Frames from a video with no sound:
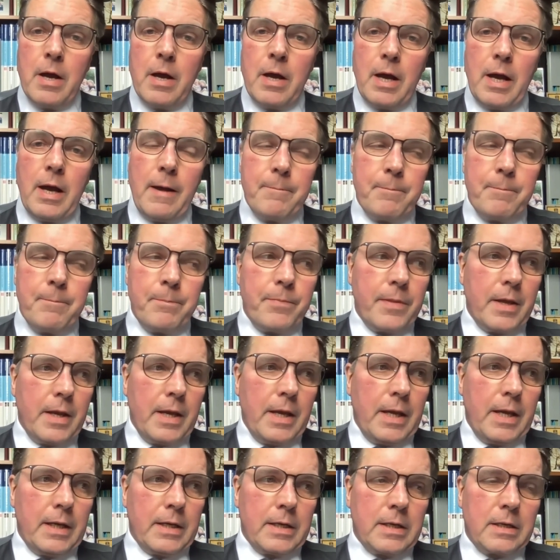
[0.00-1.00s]

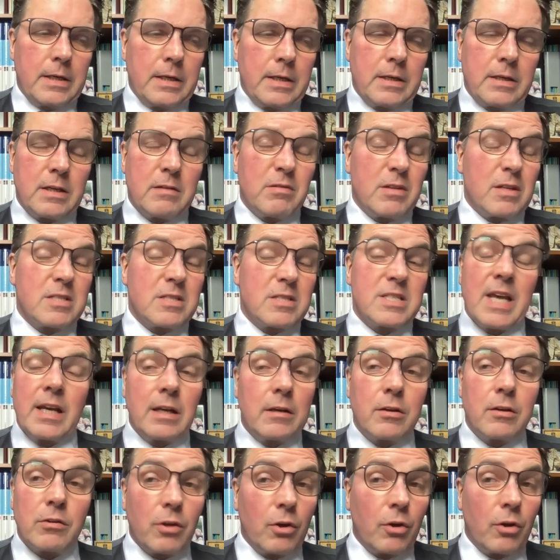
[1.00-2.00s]
The
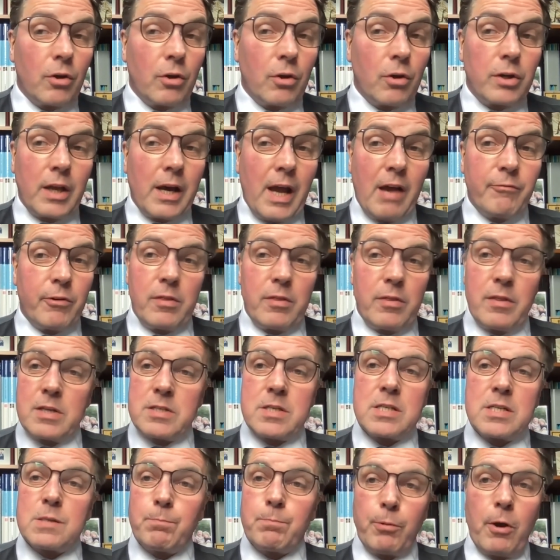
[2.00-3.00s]
second thought I have on
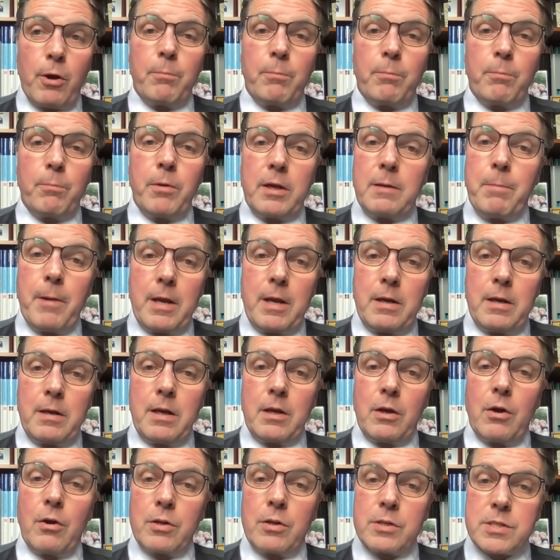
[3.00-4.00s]
this, it's probably
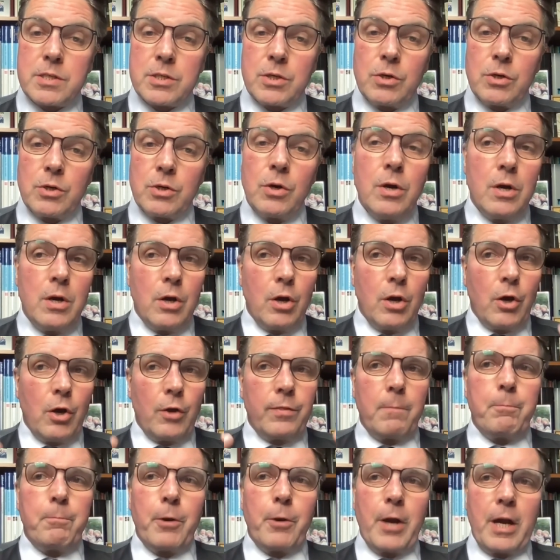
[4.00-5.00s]
depending also
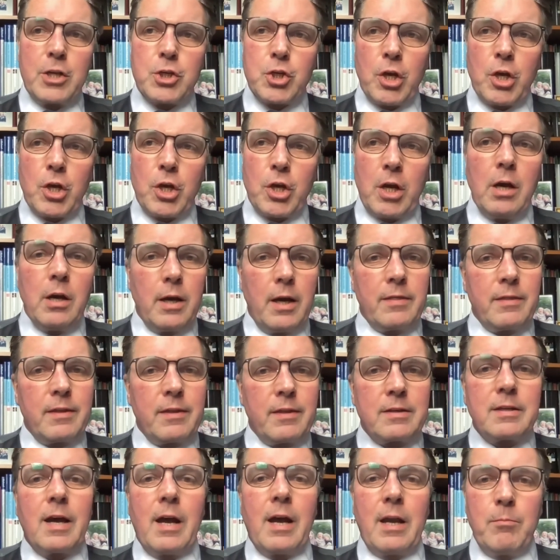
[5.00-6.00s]
on the pressure and
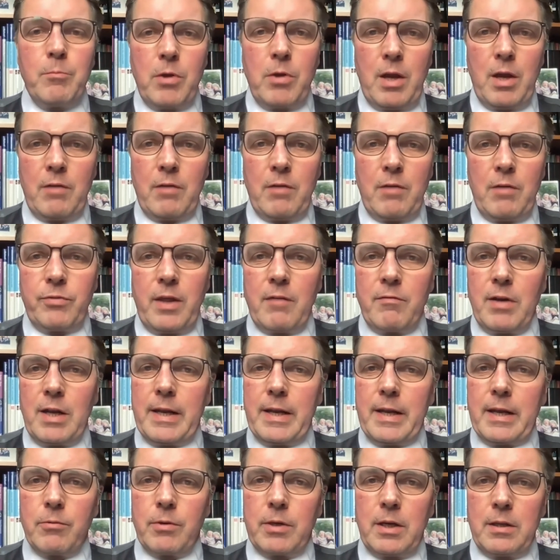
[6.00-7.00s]
the time you have the heavy
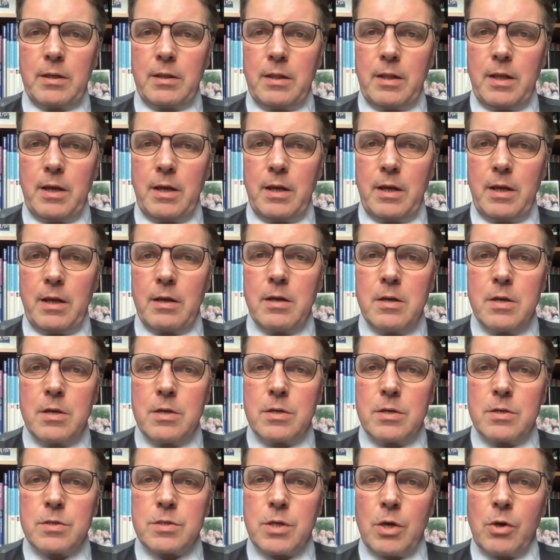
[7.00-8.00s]
liquid in there.
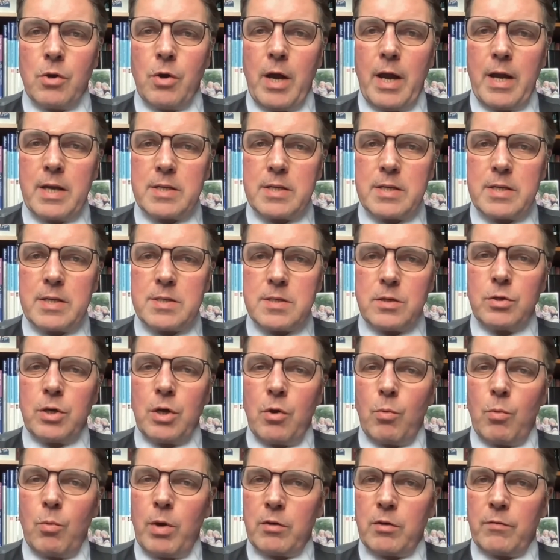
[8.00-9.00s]
So as you
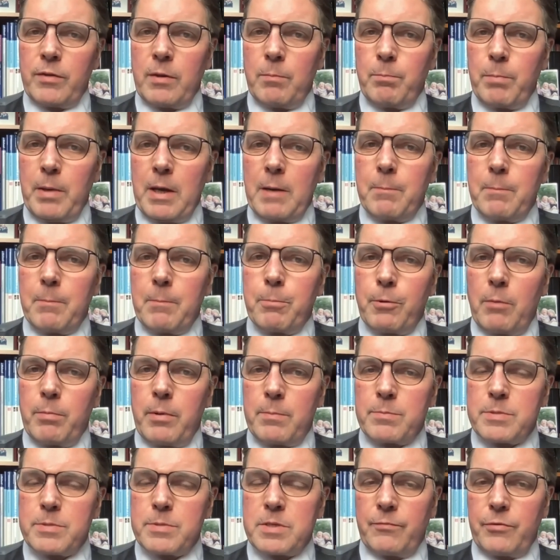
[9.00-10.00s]
know, one of the big
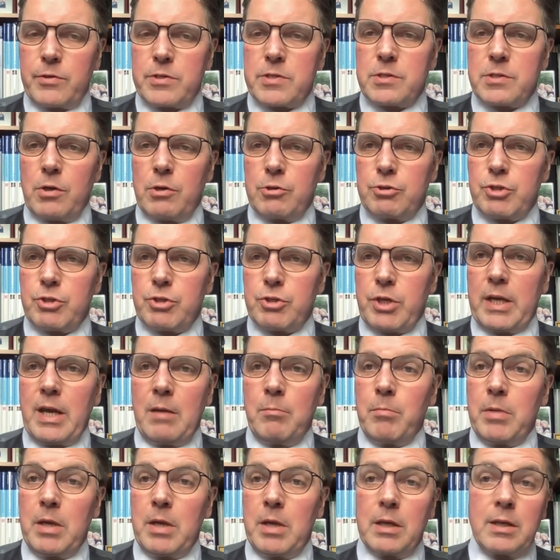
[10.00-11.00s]
problems of the surgery
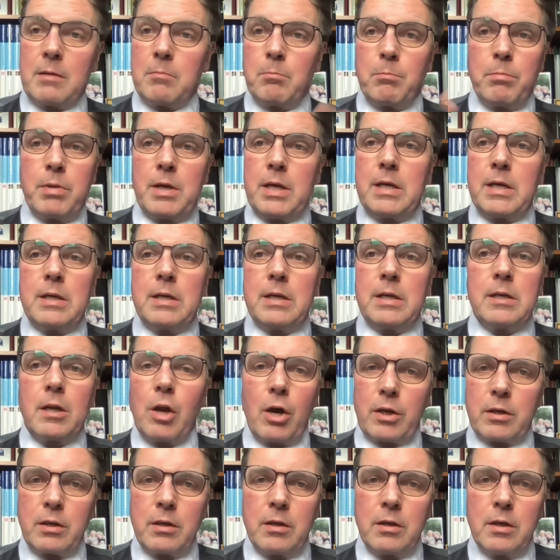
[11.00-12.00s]
can be, it can bleed a
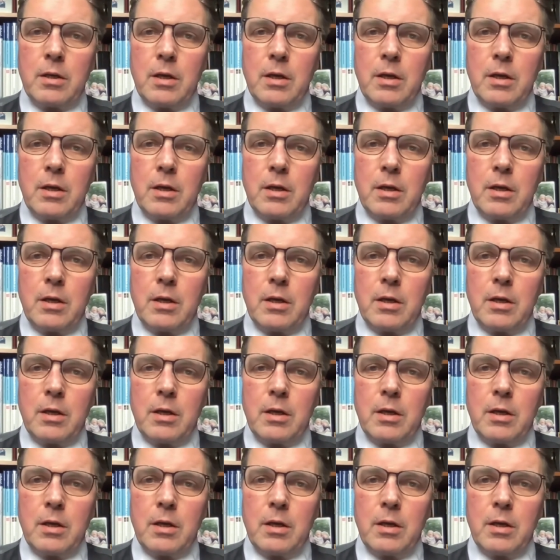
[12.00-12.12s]
lot,